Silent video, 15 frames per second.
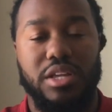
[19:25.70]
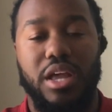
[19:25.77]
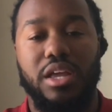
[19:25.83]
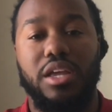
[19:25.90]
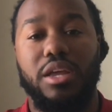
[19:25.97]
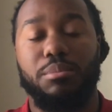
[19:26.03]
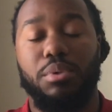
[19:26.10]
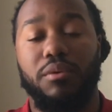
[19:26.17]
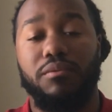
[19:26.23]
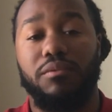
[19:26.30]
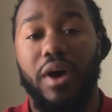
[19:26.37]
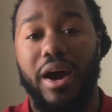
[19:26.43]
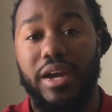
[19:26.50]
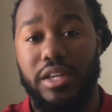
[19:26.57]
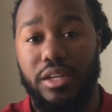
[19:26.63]
not
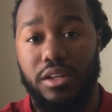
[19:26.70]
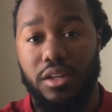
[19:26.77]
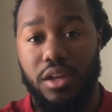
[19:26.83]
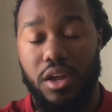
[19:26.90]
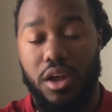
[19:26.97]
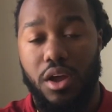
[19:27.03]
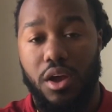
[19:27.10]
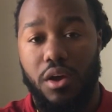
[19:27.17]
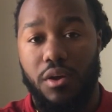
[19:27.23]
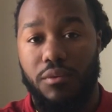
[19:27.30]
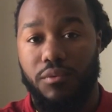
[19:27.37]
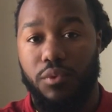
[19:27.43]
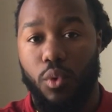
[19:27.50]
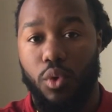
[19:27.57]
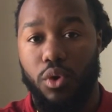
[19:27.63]
only the city of
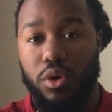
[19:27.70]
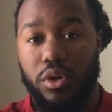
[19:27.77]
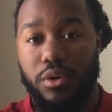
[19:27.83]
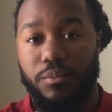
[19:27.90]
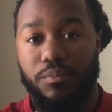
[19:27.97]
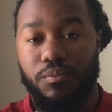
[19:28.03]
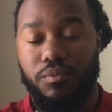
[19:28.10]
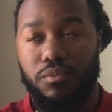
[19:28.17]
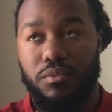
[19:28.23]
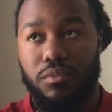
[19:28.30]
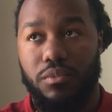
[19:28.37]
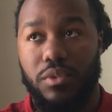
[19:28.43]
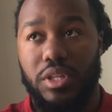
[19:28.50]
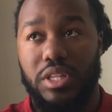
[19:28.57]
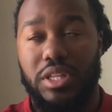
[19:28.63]
Marietta, but the state of
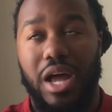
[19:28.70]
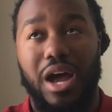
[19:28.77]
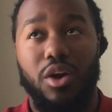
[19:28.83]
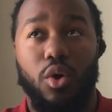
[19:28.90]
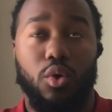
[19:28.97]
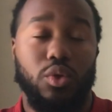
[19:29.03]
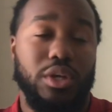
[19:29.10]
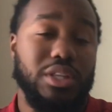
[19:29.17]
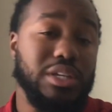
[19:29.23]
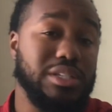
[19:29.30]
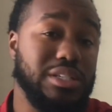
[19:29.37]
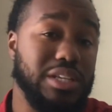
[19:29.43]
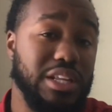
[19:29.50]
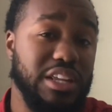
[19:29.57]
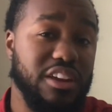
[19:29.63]
Georgia itself,
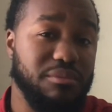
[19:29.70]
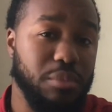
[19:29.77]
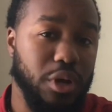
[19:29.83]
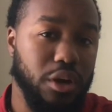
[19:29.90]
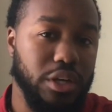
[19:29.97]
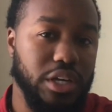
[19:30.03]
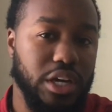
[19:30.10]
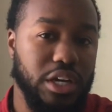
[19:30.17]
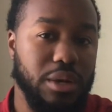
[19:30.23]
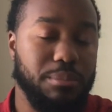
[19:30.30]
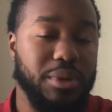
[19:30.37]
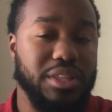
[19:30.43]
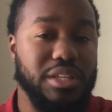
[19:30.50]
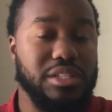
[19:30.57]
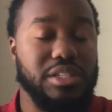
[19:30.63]
especially
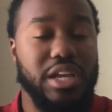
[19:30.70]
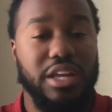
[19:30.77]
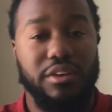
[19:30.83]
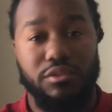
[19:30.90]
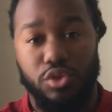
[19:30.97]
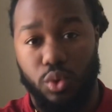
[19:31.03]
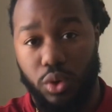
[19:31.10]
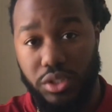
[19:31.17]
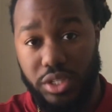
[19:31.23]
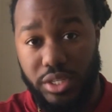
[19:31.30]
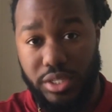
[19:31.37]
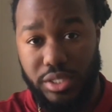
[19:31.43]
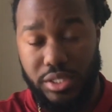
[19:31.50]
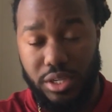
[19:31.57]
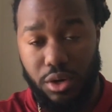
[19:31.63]
in the metro
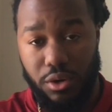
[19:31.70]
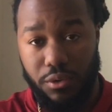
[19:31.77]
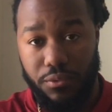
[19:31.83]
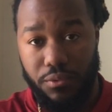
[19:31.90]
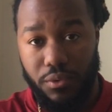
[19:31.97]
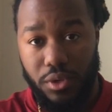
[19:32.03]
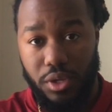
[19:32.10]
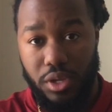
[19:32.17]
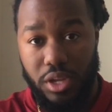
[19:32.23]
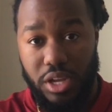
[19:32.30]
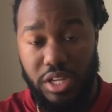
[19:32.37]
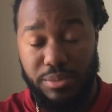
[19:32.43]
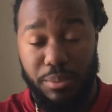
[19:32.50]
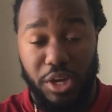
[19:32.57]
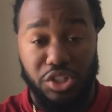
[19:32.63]
area.
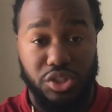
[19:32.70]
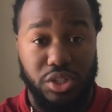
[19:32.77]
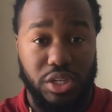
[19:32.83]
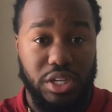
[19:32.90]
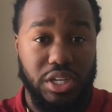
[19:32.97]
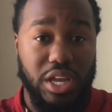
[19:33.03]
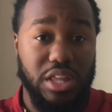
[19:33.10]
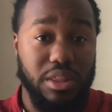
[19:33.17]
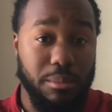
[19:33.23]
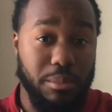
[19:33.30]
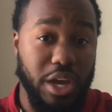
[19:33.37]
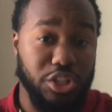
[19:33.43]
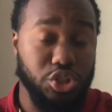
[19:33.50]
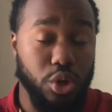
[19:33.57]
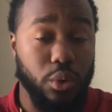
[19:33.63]
You have the
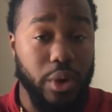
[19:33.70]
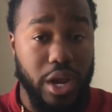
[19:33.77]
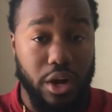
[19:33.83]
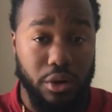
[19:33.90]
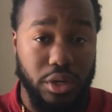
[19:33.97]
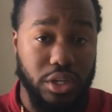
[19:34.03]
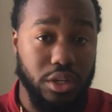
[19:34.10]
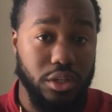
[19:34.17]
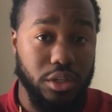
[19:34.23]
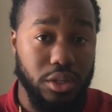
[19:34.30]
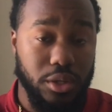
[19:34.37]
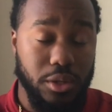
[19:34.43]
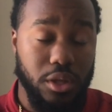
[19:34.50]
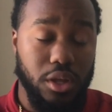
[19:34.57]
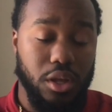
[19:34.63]
Battery. It
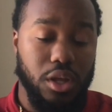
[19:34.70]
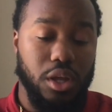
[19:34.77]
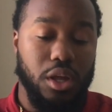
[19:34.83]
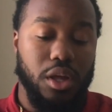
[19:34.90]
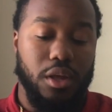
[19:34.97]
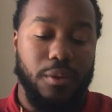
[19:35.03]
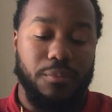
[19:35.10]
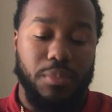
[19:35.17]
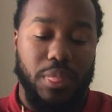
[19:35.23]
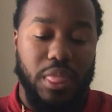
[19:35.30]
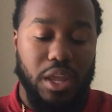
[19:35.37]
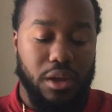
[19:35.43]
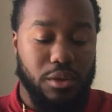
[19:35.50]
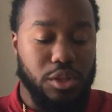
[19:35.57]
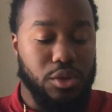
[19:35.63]
gives it a
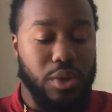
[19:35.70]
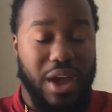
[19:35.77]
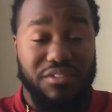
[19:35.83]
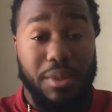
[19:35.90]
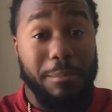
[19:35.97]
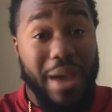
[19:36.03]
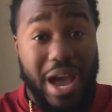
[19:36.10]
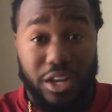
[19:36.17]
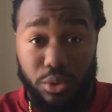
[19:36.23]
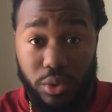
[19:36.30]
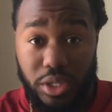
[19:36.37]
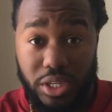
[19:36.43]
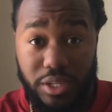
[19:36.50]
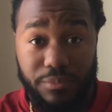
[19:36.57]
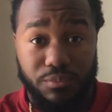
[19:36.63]
nightlife for
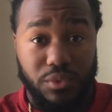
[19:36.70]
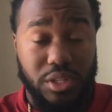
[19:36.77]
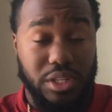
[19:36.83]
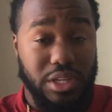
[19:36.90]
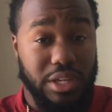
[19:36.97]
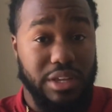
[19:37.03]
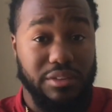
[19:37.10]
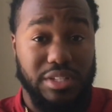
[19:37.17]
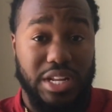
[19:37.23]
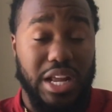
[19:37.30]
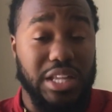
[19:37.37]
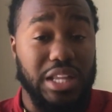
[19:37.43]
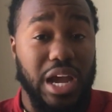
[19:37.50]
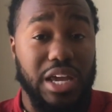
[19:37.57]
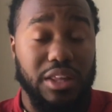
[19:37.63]
adults,
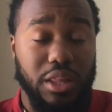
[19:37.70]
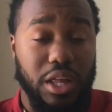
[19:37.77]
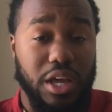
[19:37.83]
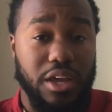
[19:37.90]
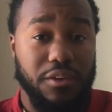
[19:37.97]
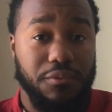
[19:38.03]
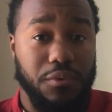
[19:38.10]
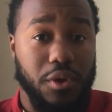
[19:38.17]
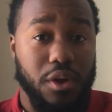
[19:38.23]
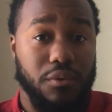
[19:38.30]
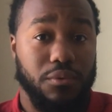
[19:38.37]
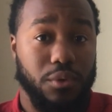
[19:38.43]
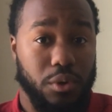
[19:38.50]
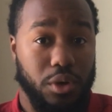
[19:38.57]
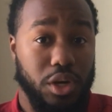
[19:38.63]
people that are 21
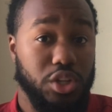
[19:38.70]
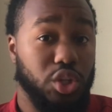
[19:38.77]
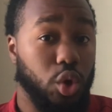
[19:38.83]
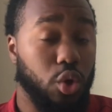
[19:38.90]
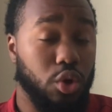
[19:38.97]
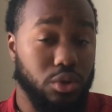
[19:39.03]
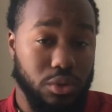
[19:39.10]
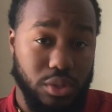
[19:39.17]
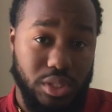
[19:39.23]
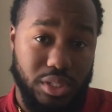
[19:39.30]
and over.